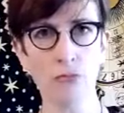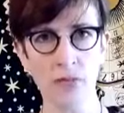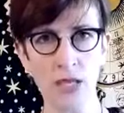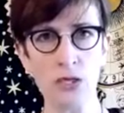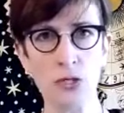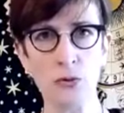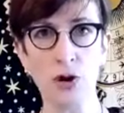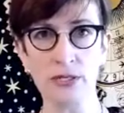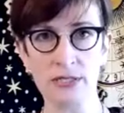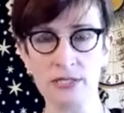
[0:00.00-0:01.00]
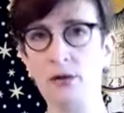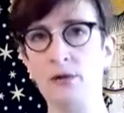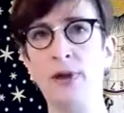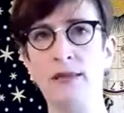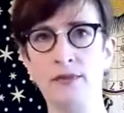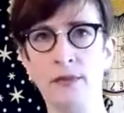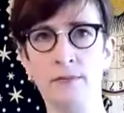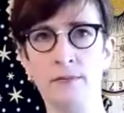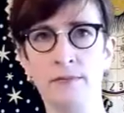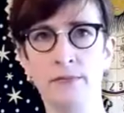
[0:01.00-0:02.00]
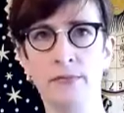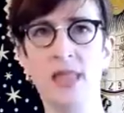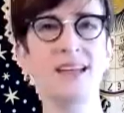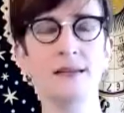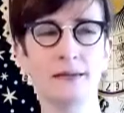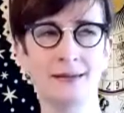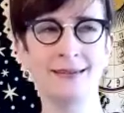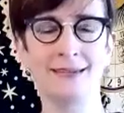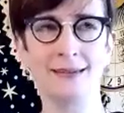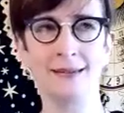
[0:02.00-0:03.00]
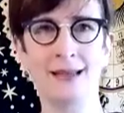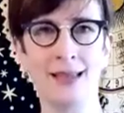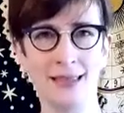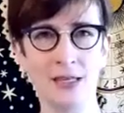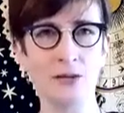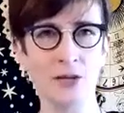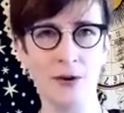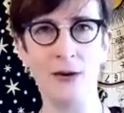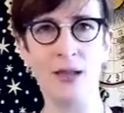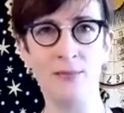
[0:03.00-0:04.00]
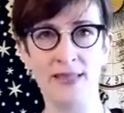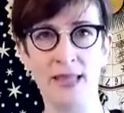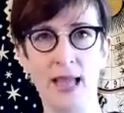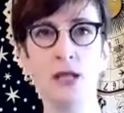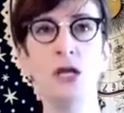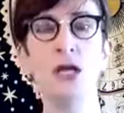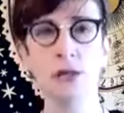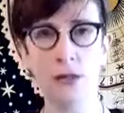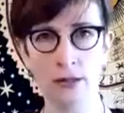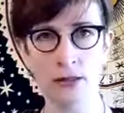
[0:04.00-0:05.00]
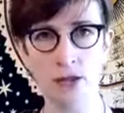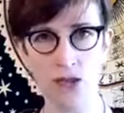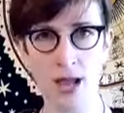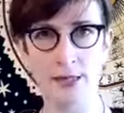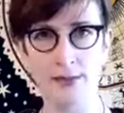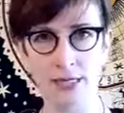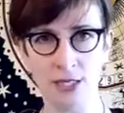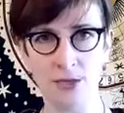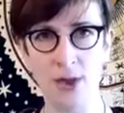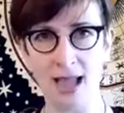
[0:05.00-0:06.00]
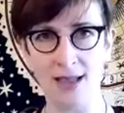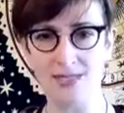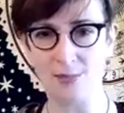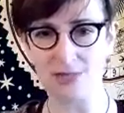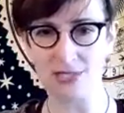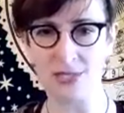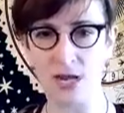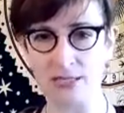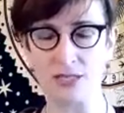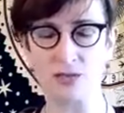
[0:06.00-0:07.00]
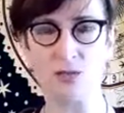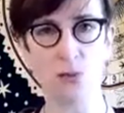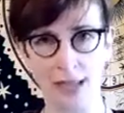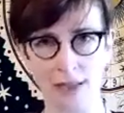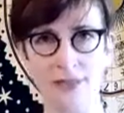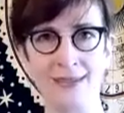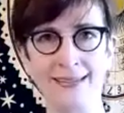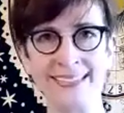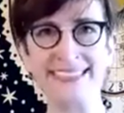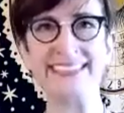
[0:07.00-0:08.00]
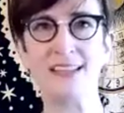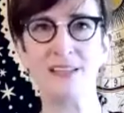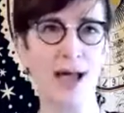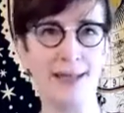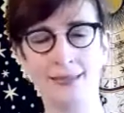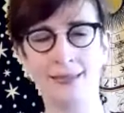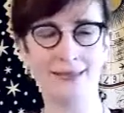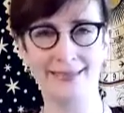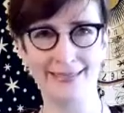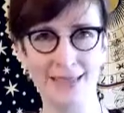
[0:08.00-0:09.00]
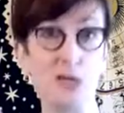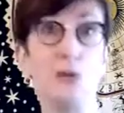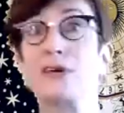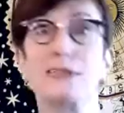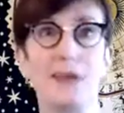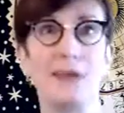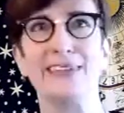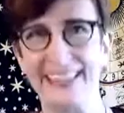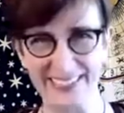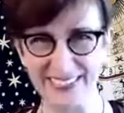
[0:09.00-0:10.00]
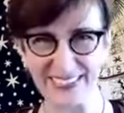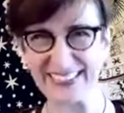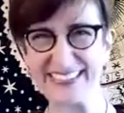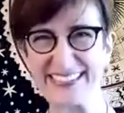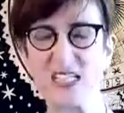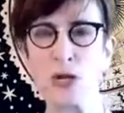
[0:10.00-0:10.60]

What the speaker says: that you are stuck with? Not, I think you know how I meant that. The child that you have some stuckness with, not that you are stuck with, of course.